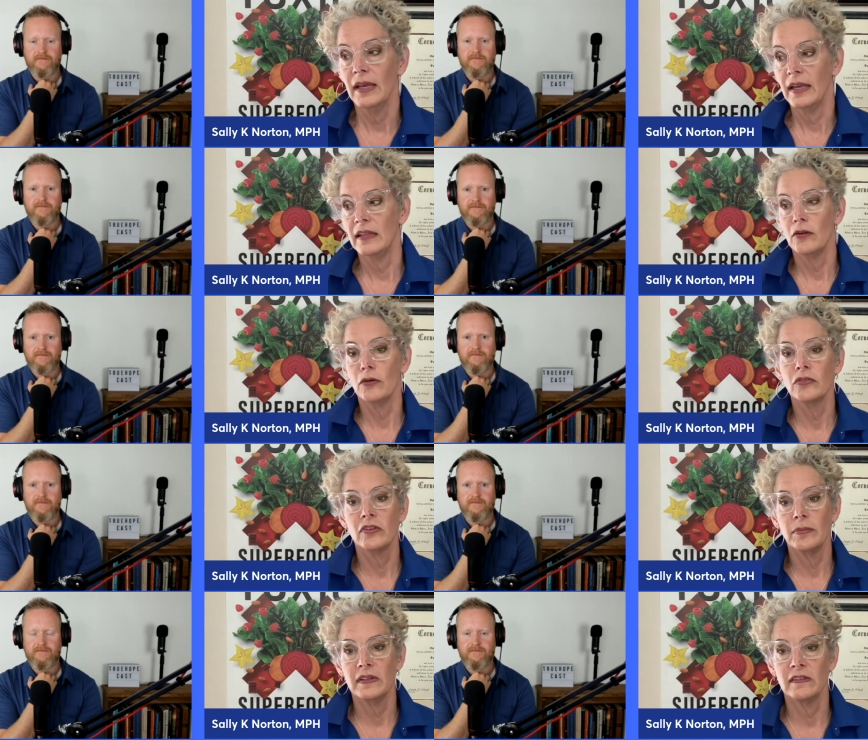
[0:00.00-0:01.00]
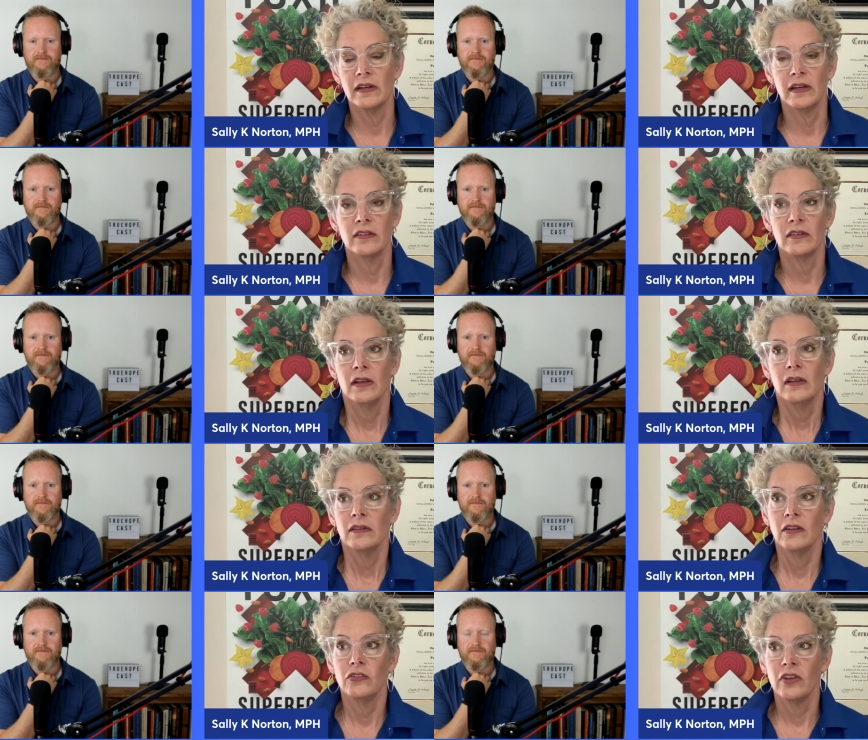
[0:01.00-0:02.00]
Speaker 1: And those could be signs.
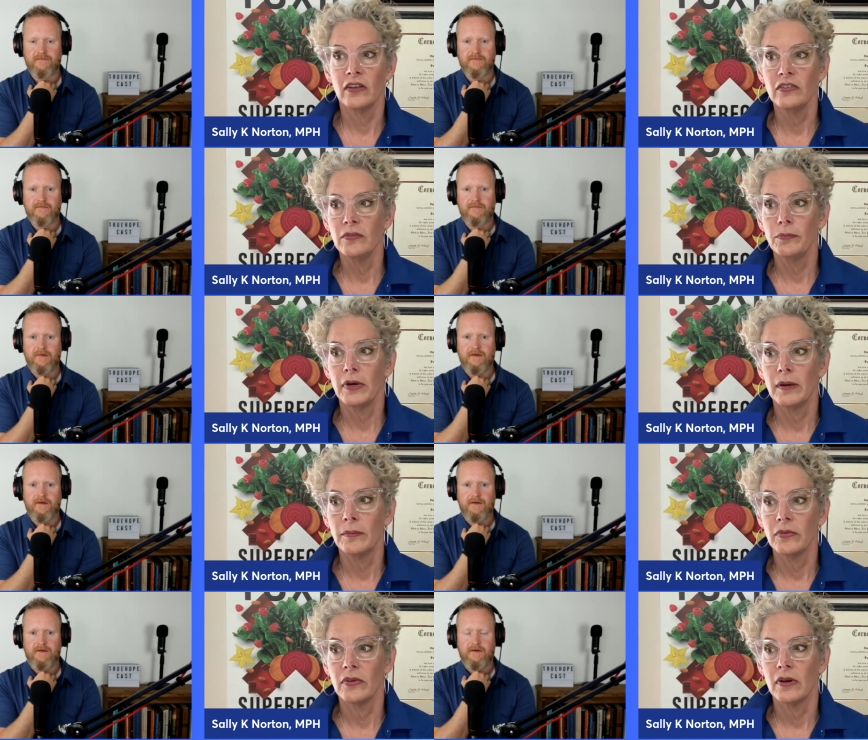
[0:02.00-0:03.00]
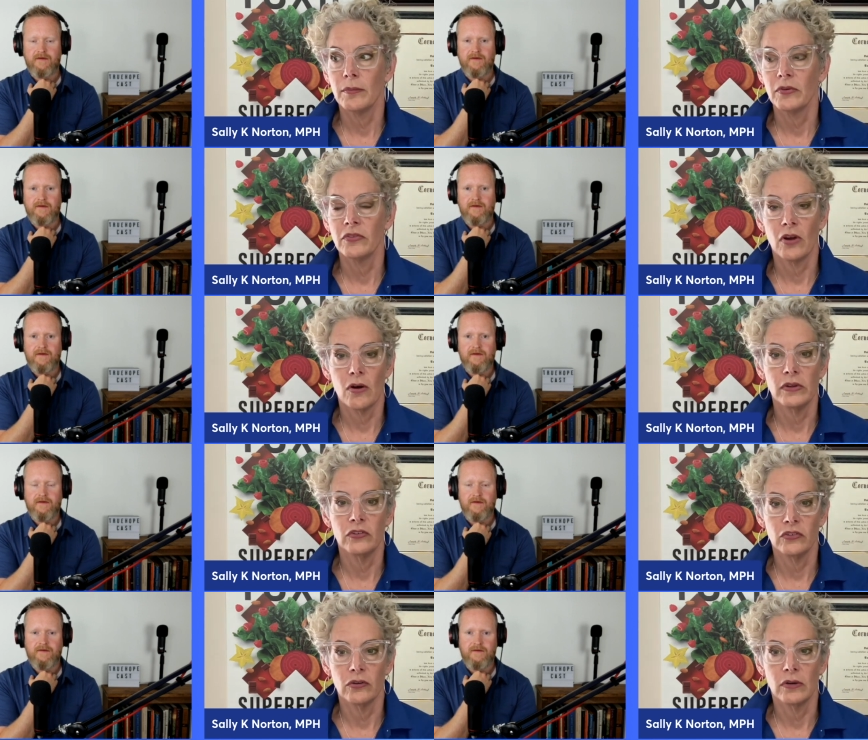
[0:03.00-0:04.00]
Digestive problems almost always
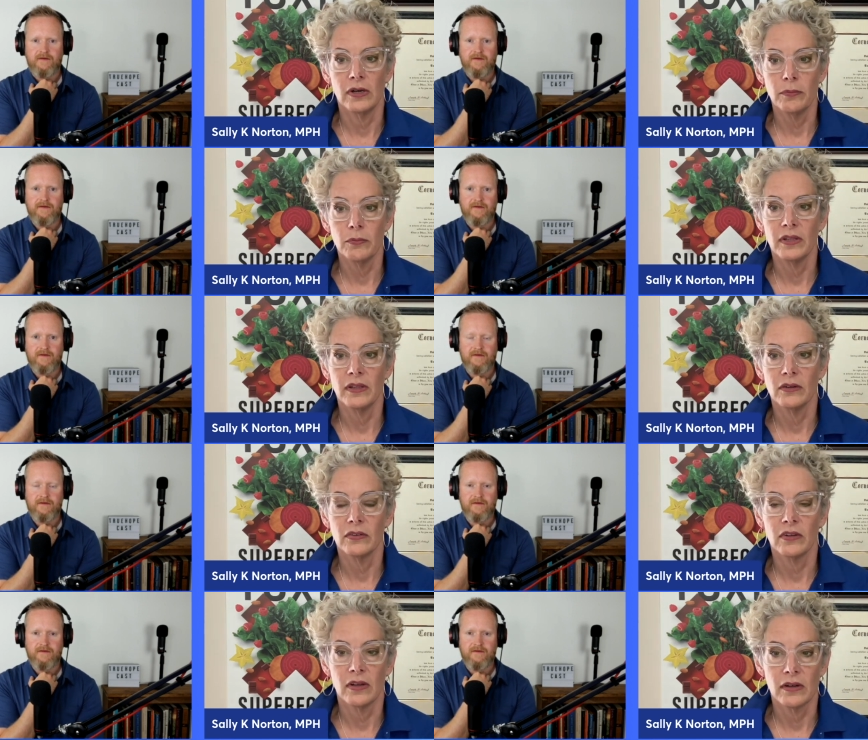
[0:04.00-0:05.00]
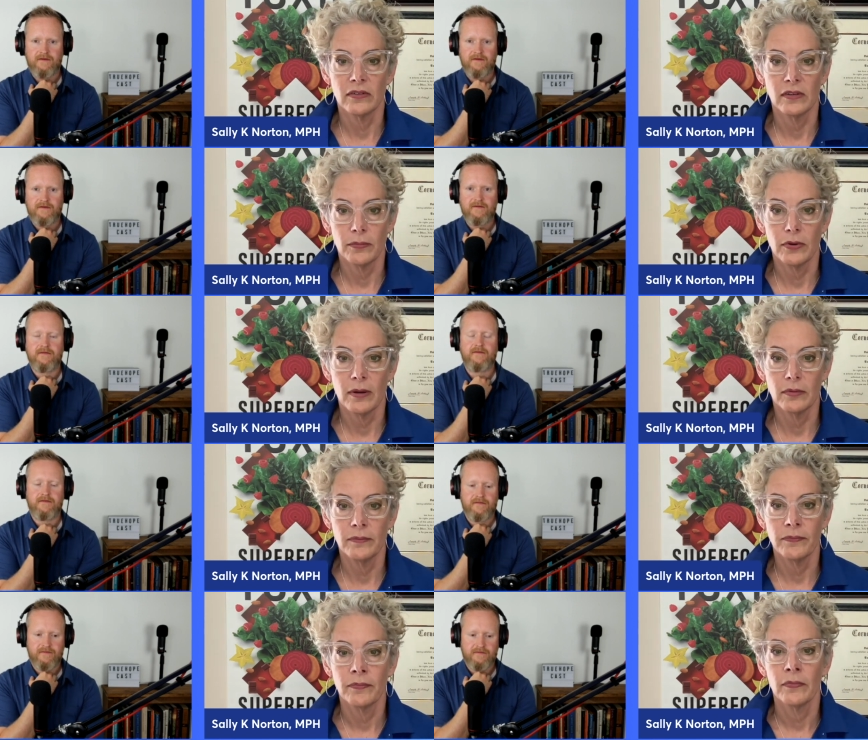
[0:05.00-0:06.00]
show up when there is an oxalate problem.